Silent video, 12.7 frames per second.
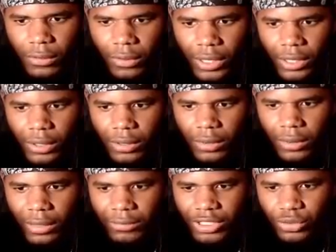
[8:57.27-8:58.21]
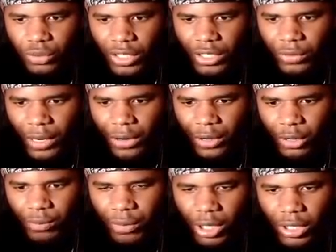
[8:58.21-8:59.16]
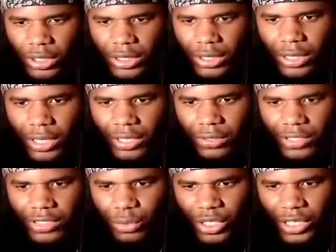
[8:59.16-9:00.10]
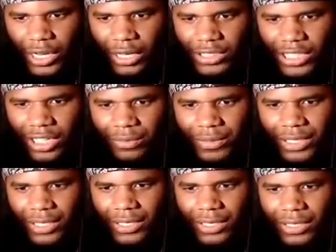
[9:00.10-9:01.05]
What? I'm just running around here bald, and you just want to now tell me.